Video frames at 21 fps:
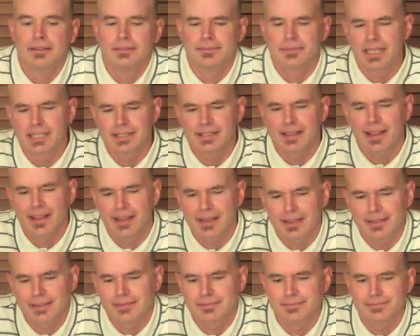It's
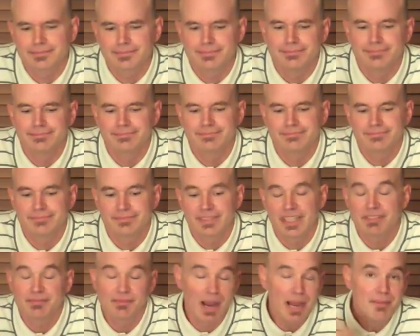like,
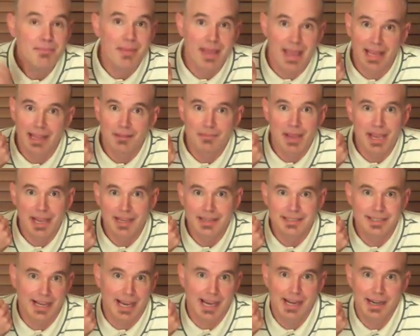if my mailman
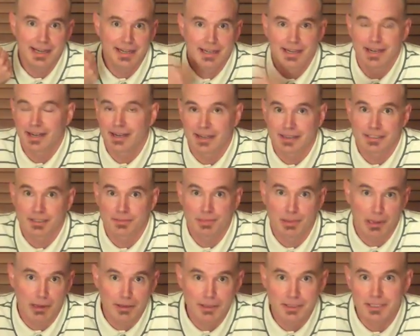died in an
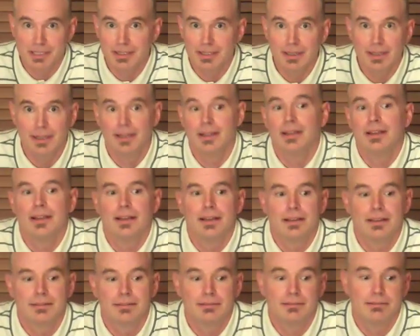explosion,
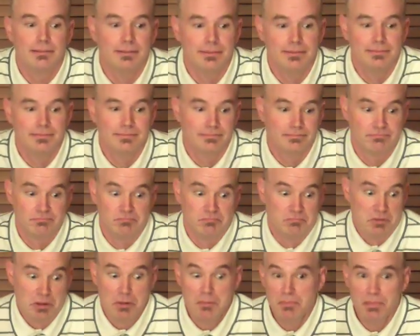well,
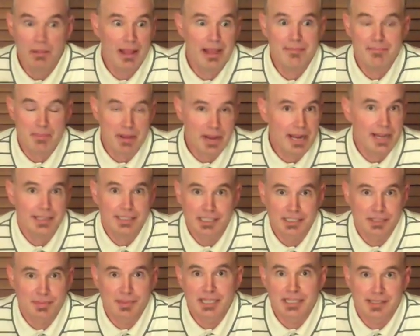don't blame me
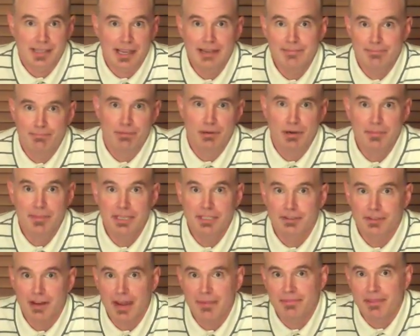just because I
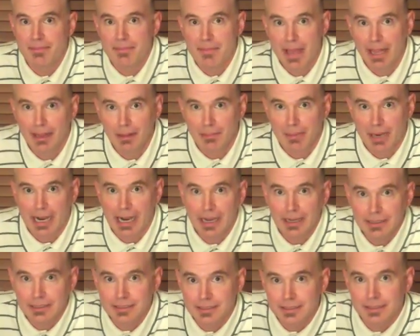booby-trapped the
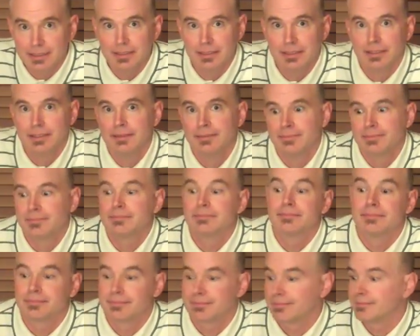mailbox.
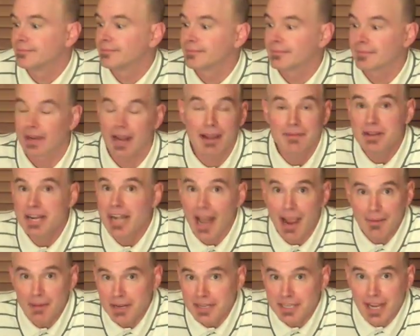I mean,
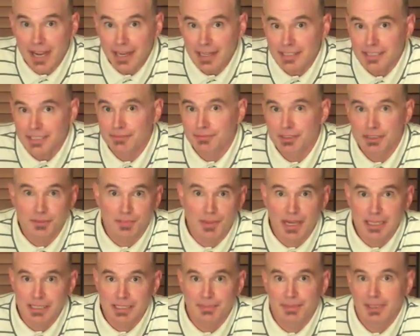how about taking some
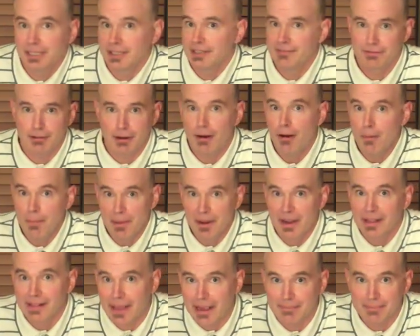responsibility for
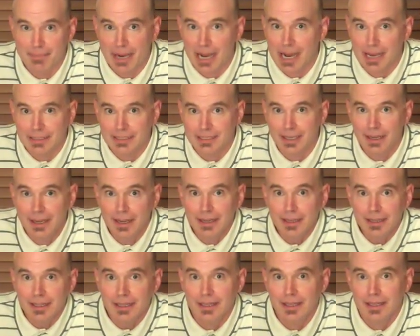opening that box,
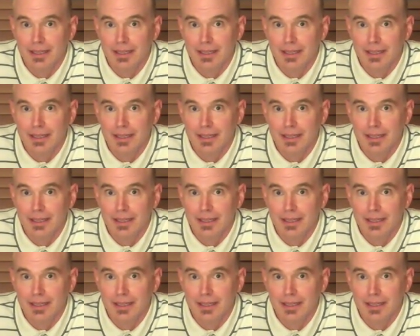huh?